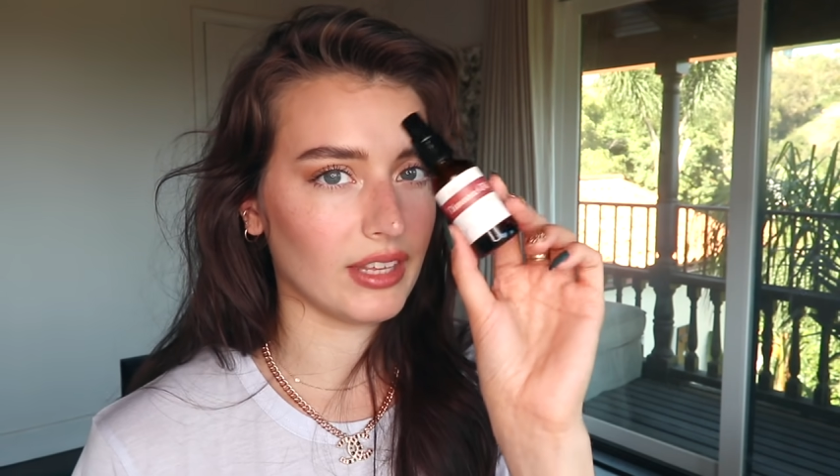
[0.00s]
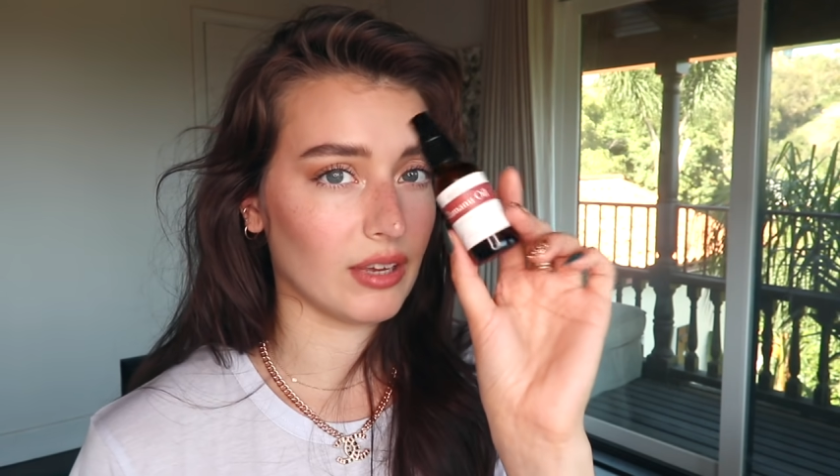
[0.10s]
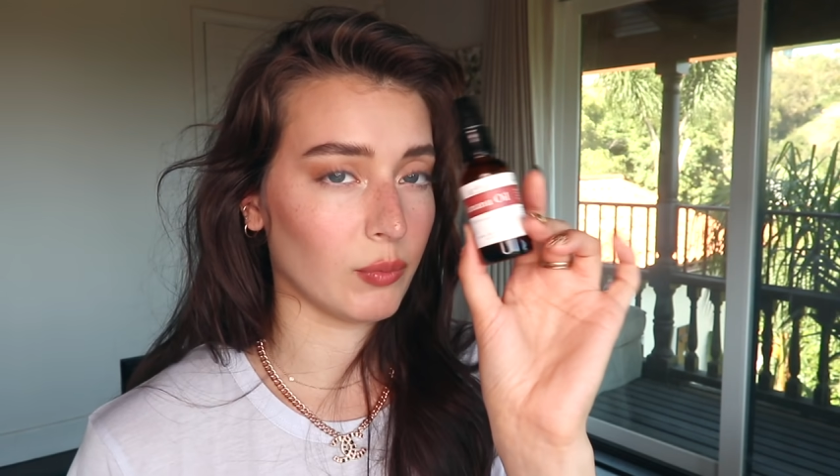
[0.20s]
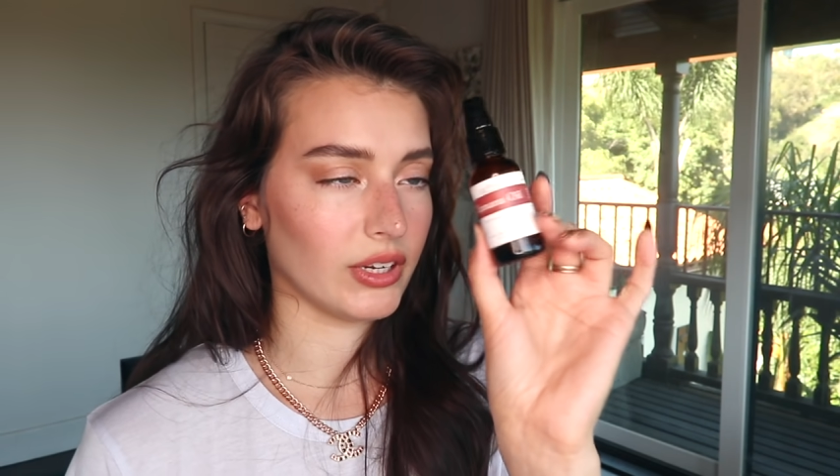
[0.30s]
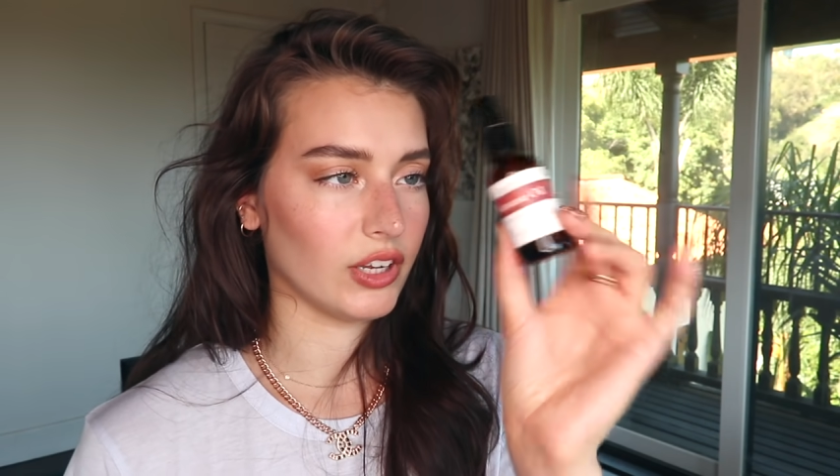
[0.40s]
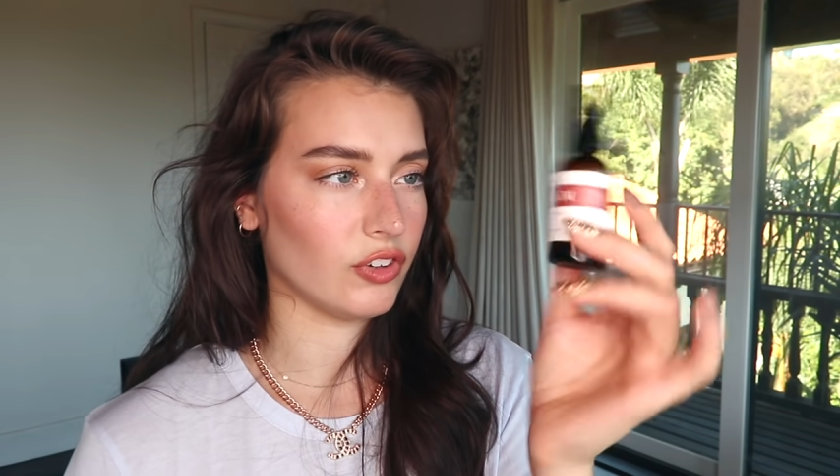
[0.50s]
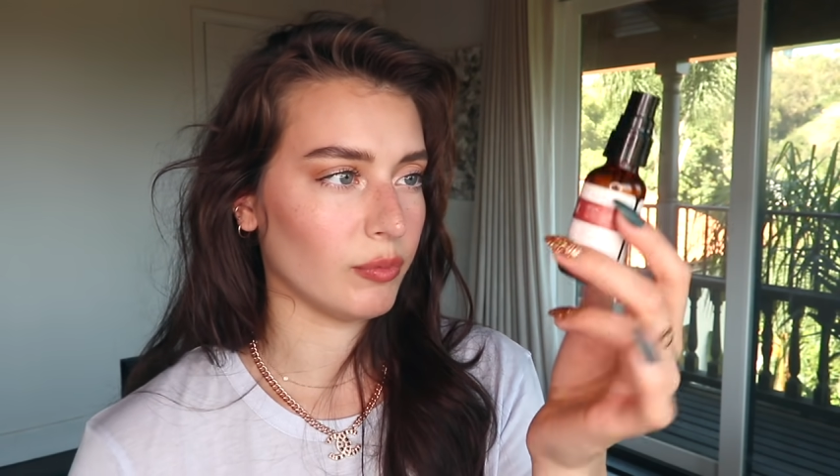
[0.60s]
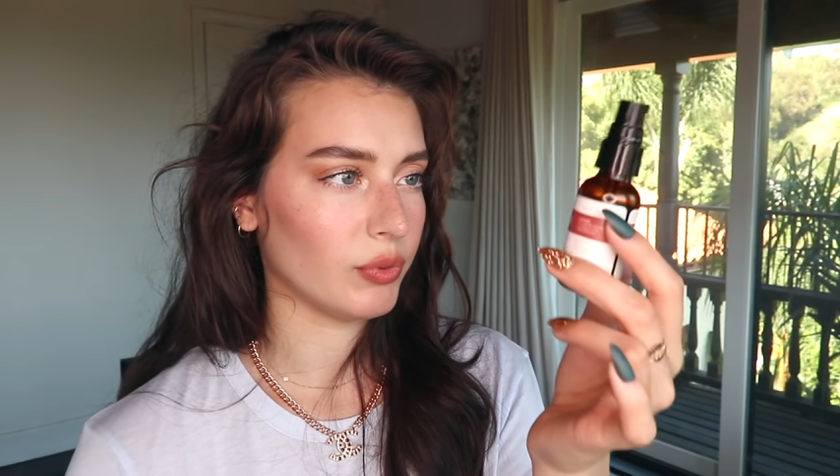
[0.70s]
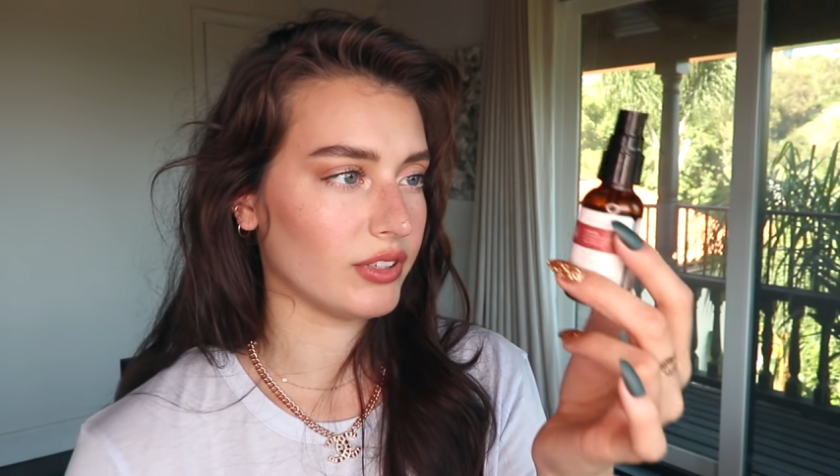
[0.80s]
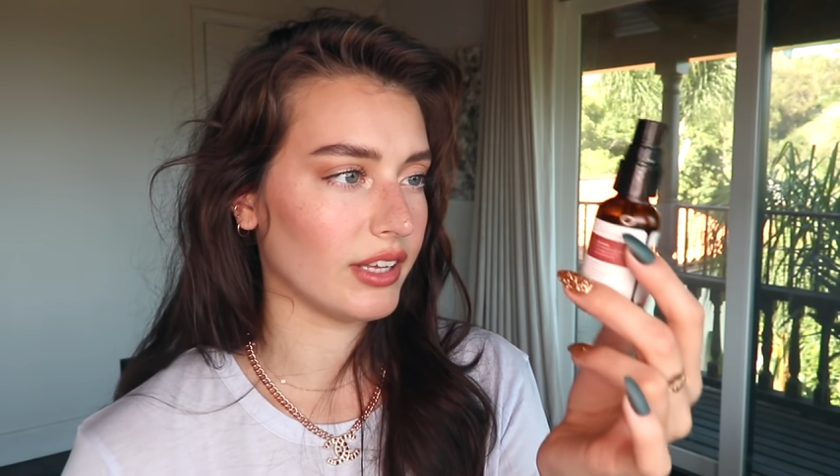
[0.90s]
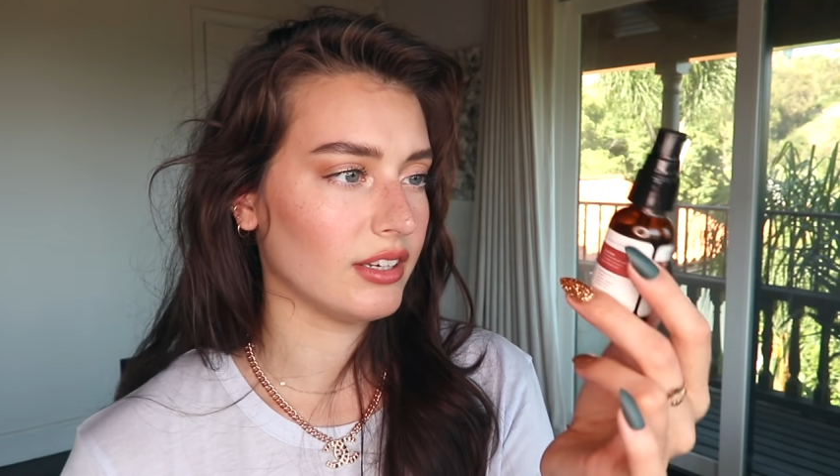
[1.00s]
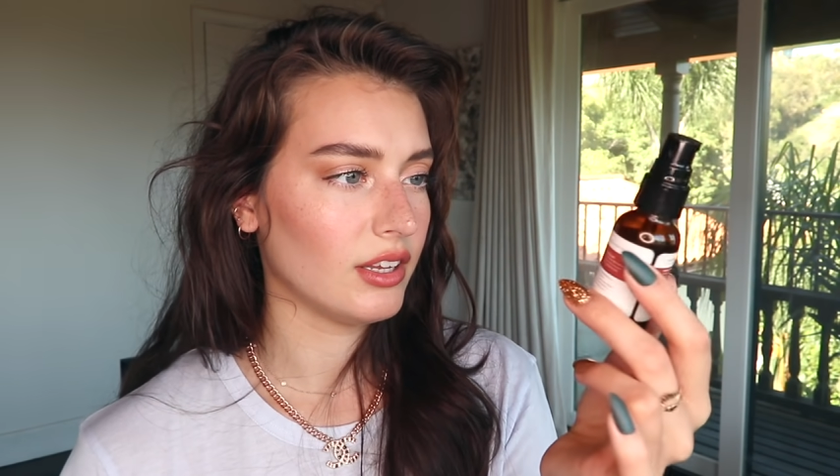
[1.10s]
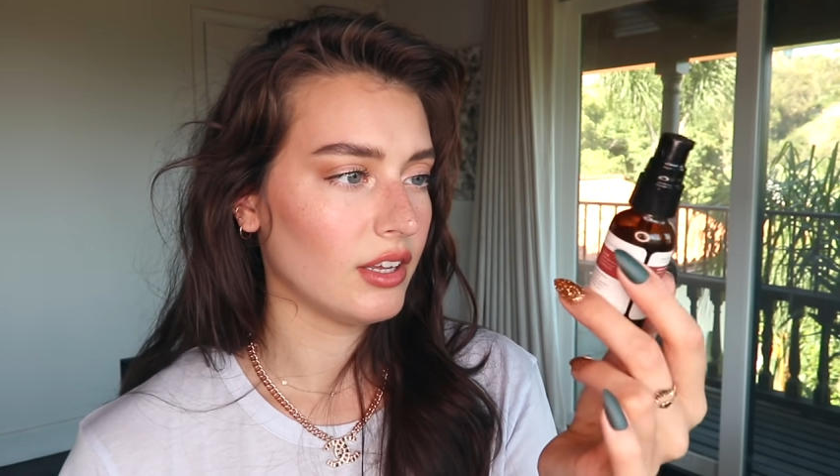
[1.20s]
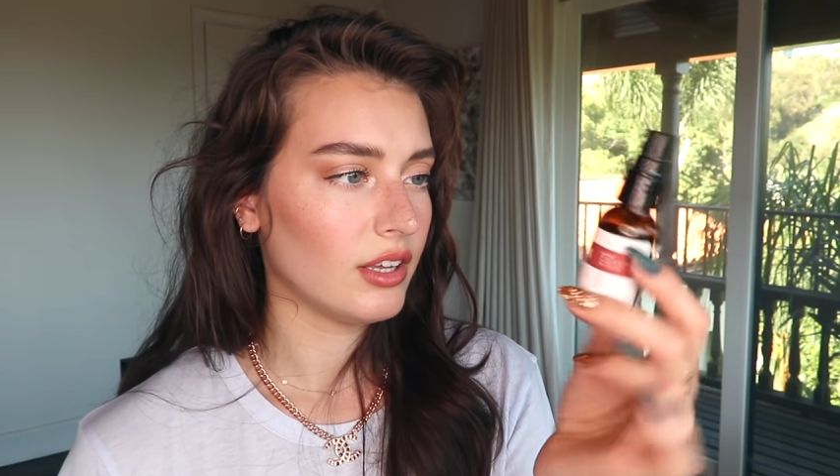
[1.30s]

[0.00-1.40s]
the 100%